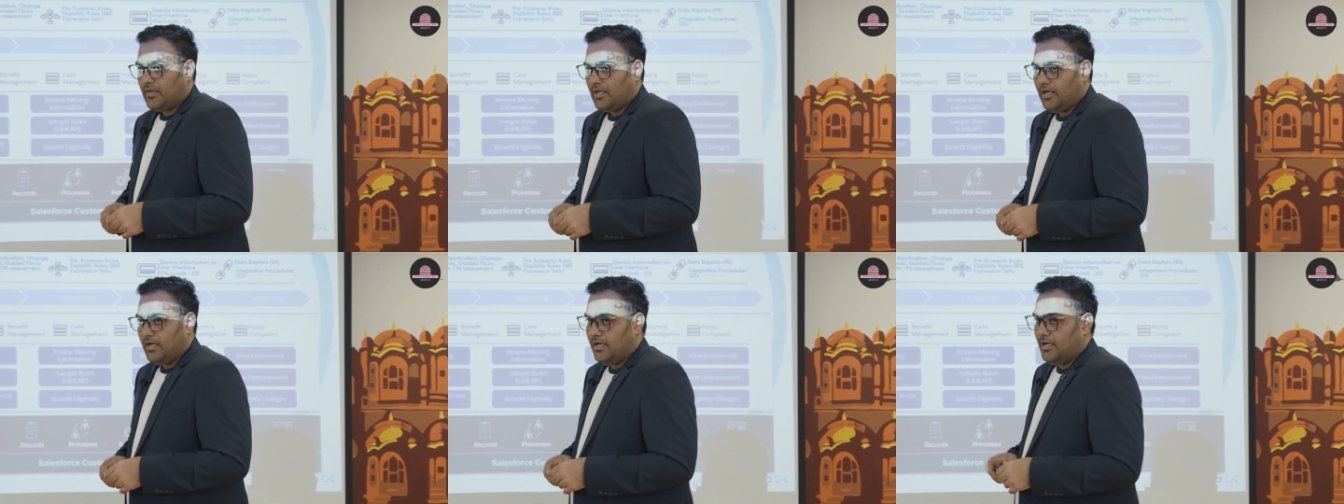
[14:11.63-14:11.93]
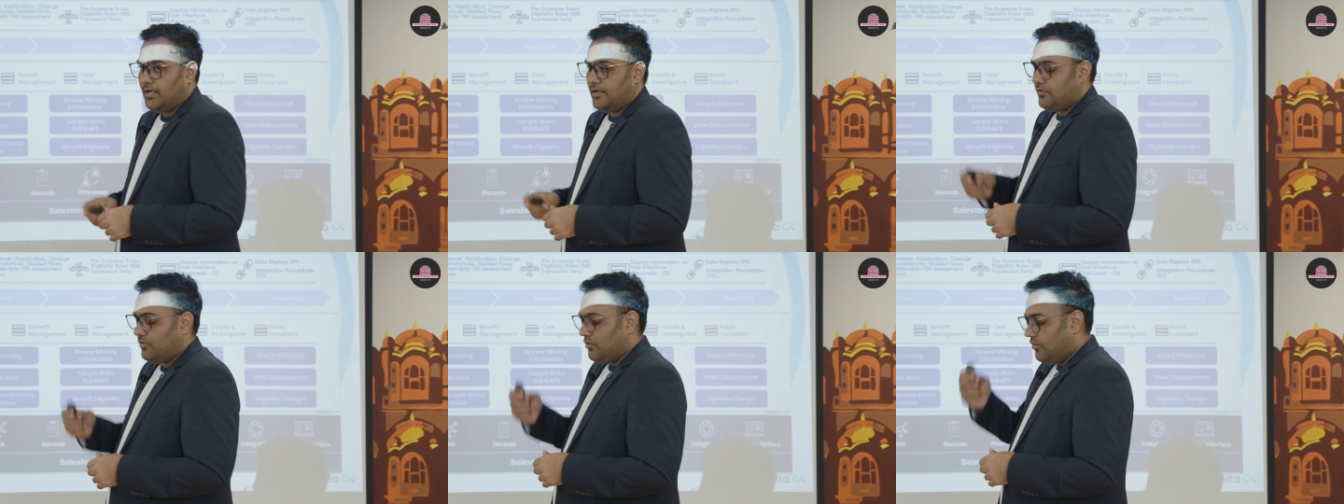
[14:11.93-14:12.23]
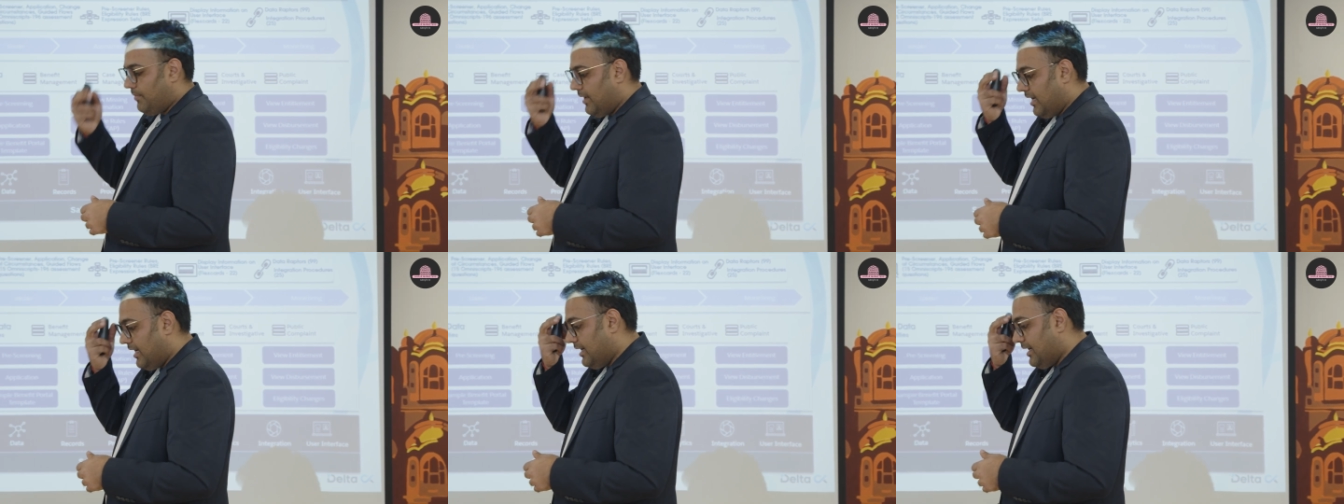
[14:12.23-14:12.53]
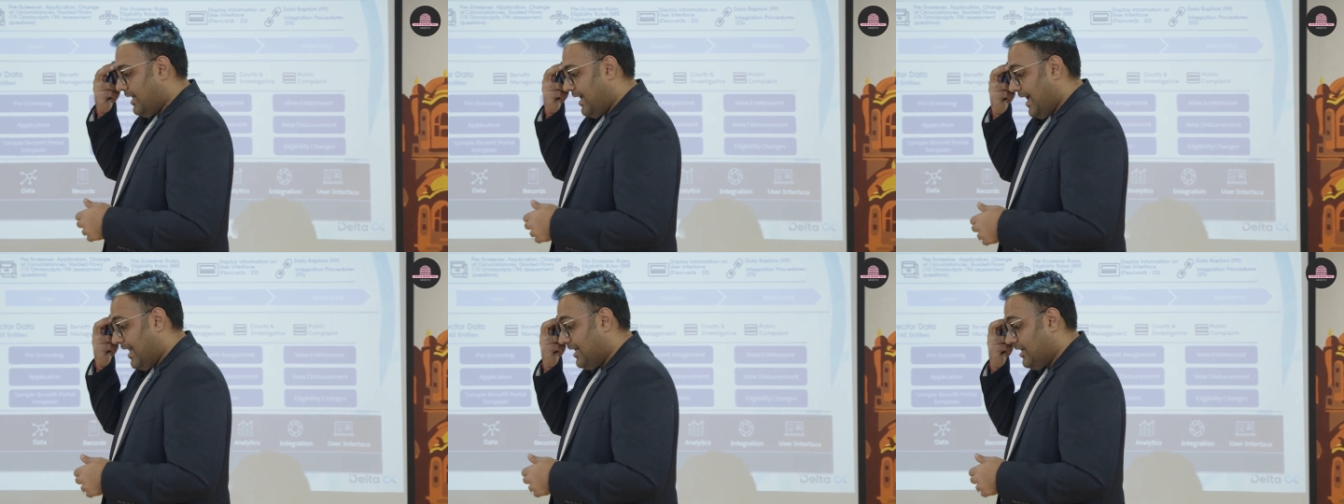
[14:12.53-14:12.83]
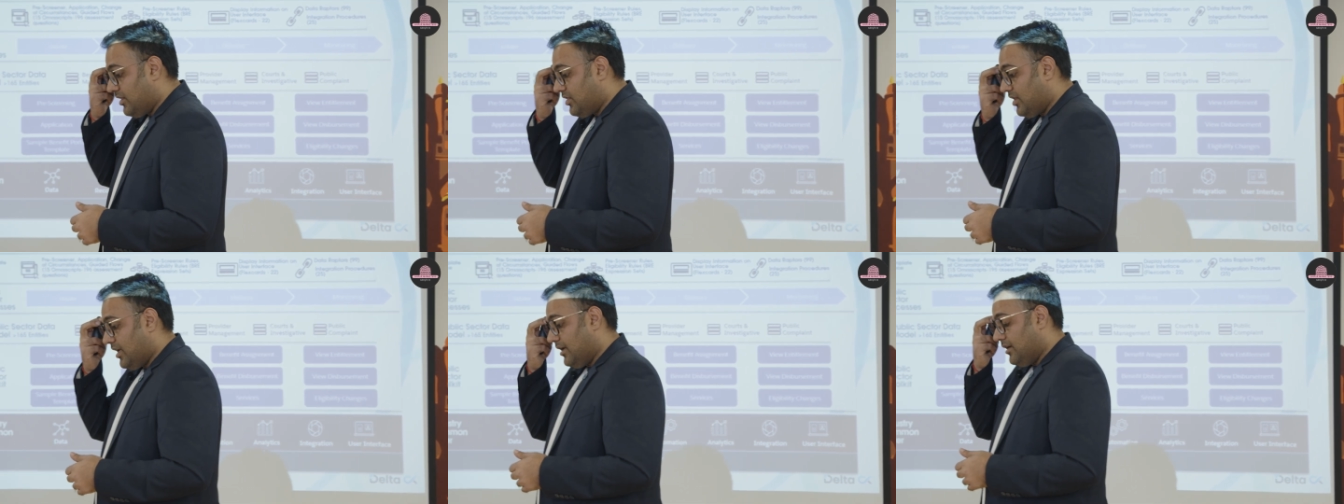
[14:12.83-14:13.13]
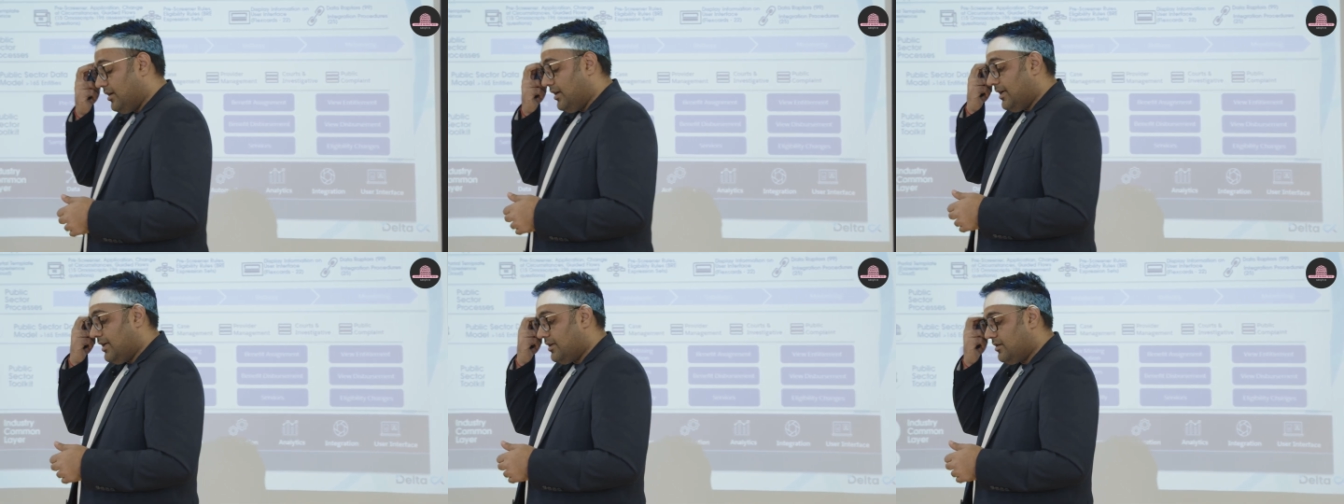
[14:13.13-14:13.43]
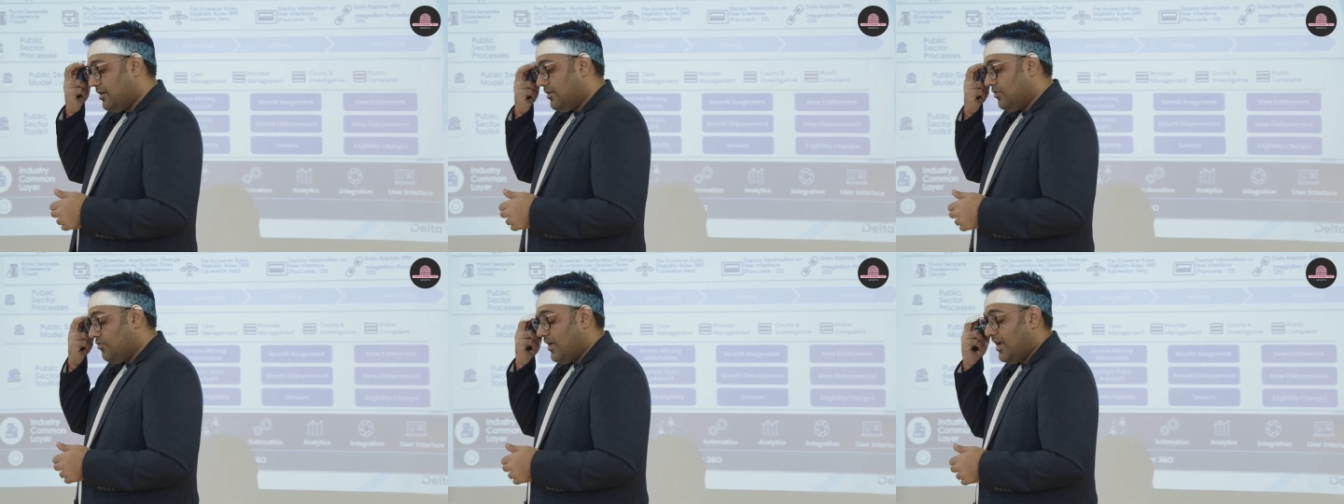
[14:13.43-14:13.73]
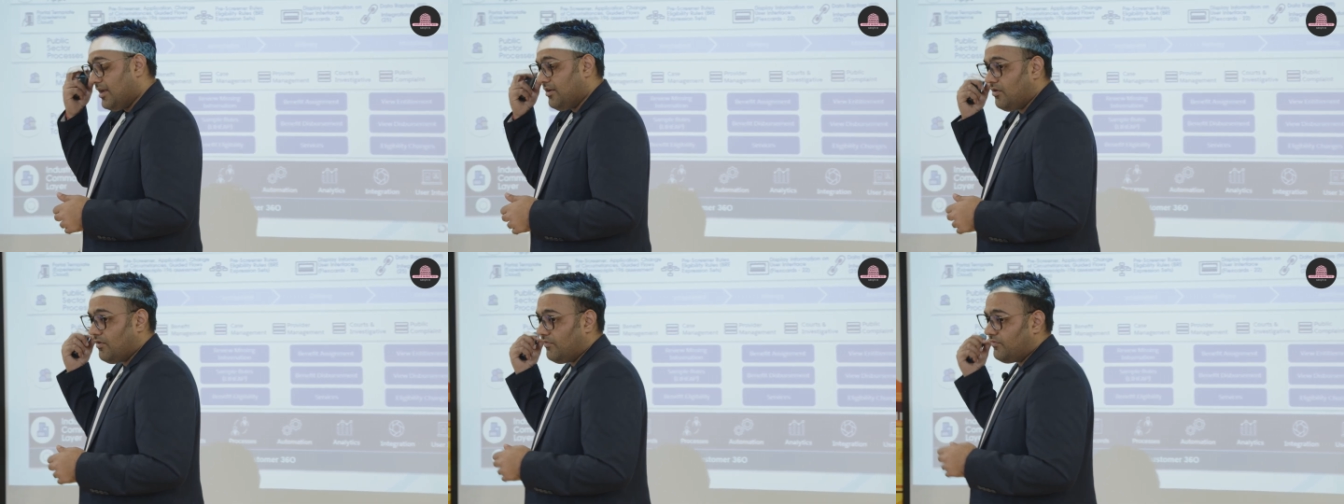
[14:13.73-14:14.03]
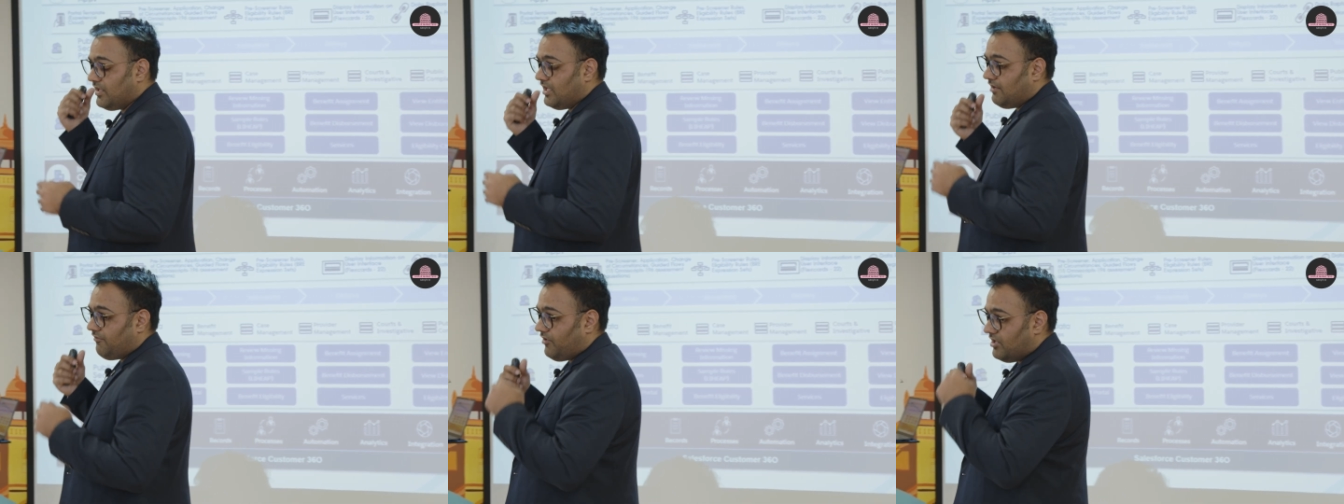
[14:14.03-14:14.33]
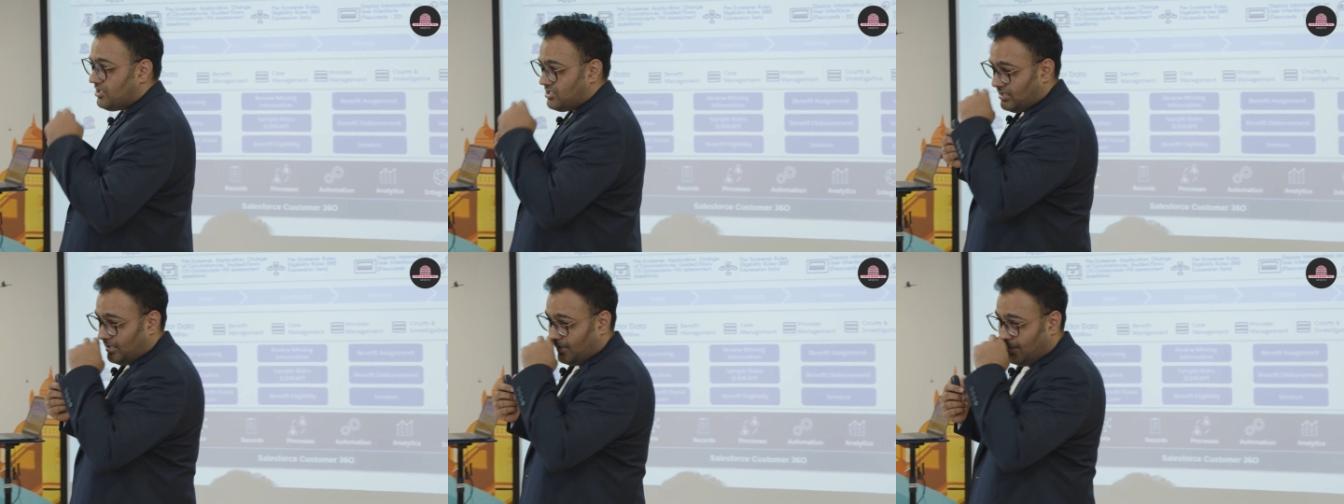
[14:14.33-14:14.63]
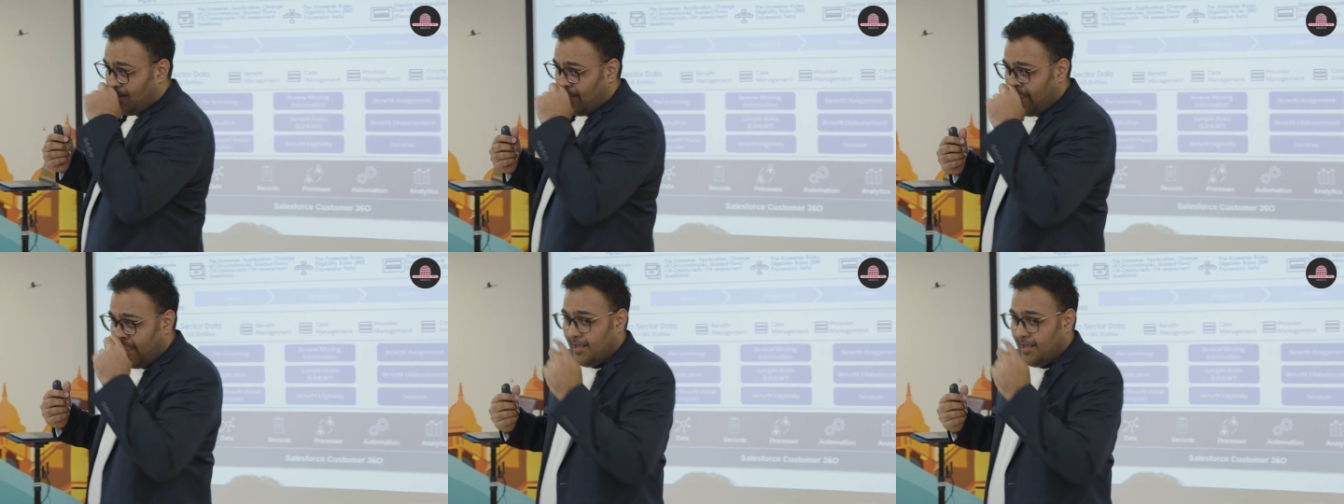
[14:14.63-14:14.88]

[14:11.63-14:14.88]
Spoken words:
to build anything related to any of their feature,